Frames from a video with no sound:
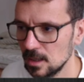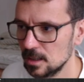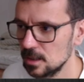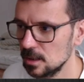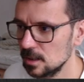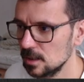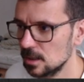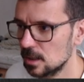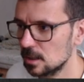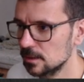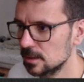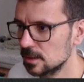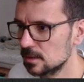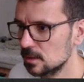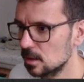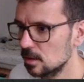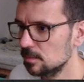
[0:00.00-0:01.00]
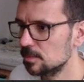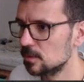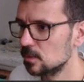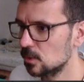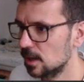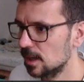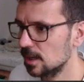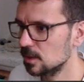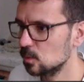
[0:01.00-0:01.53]
Here on the top
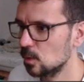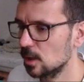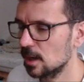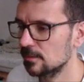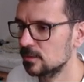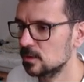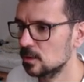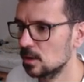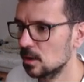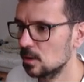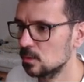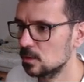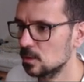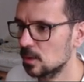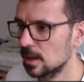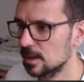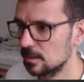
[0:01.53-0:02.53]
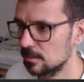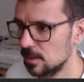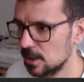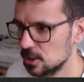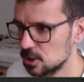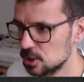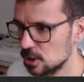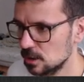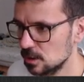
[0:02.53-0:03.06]
right we have to go to
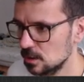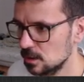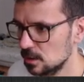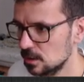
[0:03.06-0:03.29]
animation